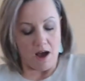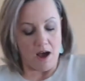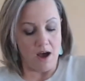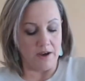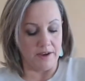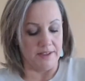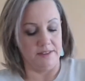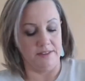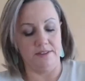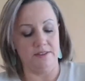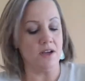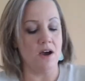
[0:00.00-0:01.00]
August
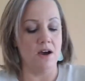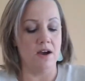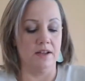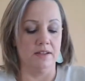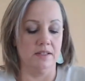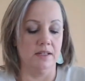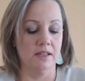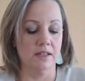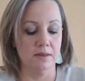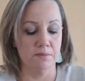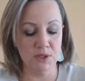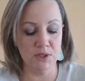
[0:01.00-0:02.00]
dawned,
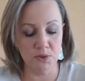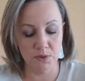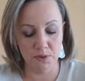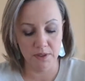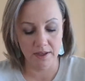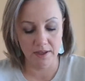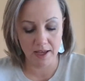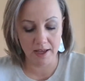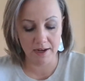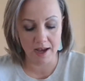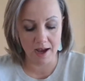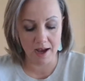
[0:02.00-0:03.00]
blue
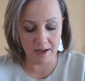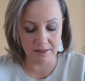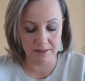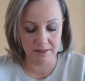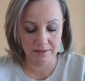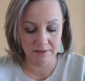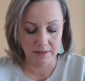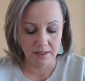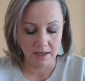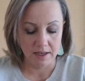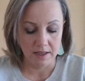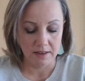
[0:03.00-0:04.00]
and hot.
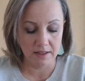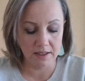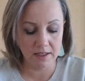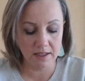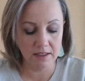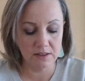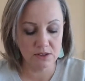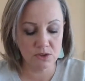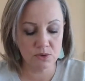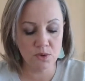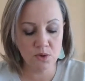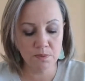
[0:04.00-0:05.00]
The heat
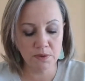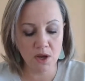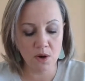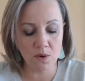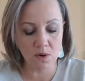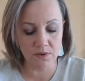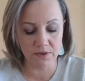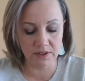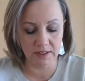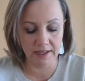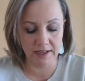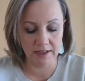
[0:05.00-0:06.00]
swooped low over the
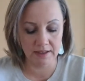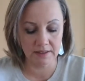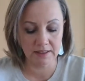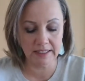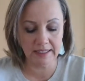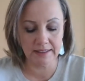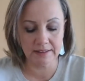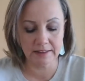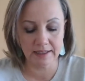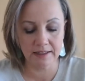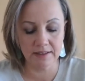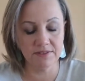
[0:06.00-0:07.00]
land, clinging
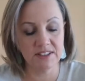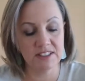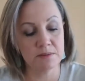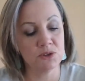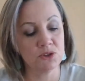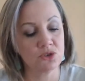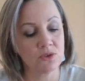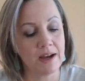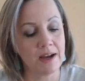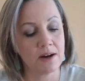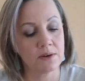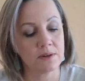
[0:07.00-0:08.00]
like an invisible
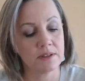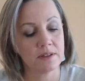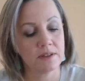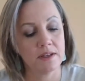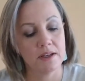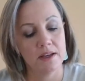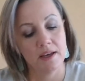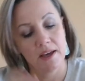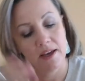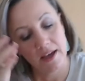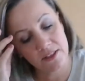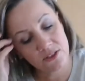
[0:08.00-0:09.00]
shroud.
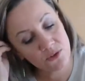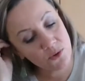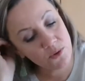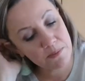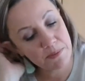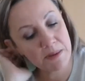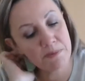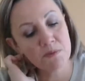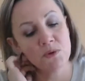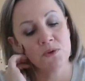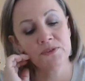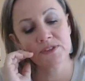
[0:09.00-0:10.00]
And through it, people
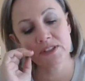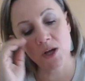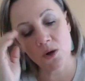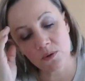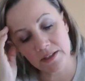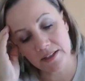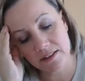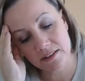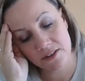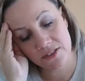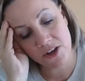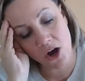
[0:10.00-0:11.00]
moved slowly,
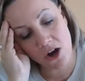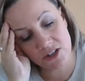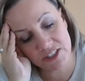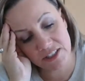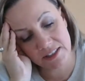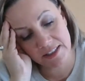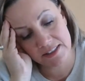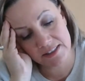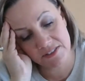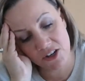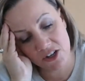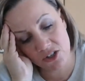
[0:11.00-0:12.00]
lethargically, as
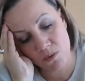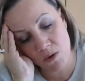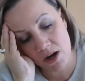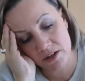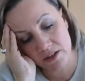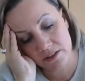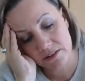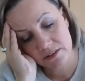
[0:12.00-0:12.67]
if underwater.